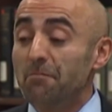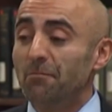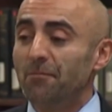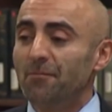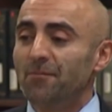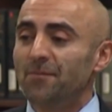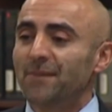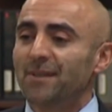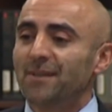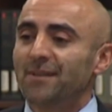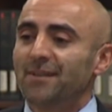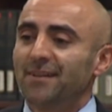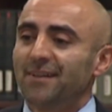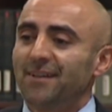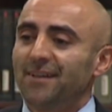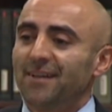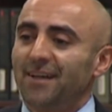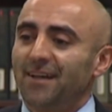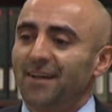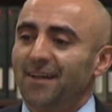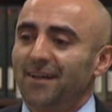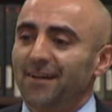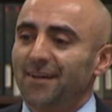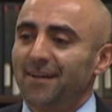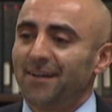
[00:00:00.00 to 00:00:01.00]

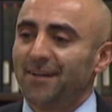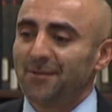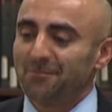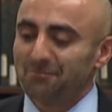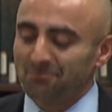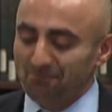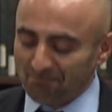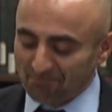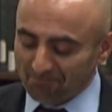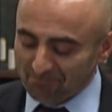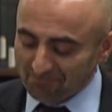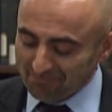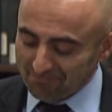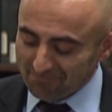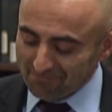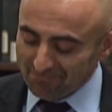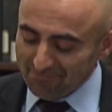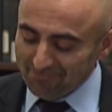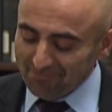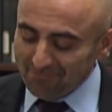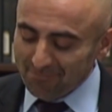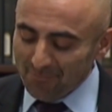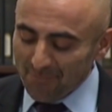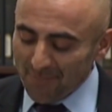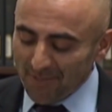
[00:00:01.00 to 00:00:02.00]
Um,
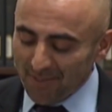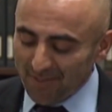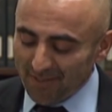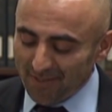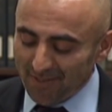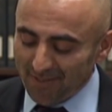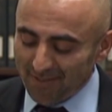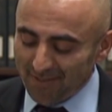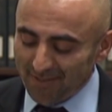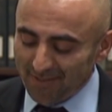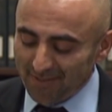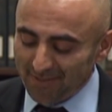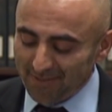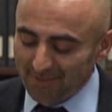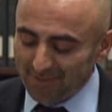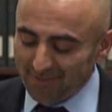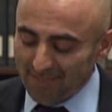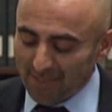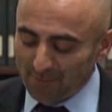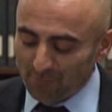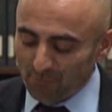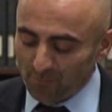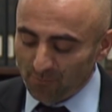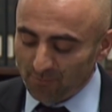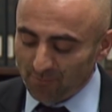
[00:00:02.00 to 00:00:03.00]
uh,
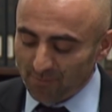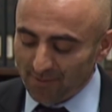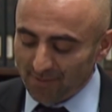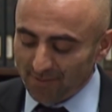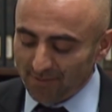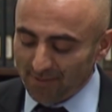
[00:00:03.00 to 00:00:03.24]
they w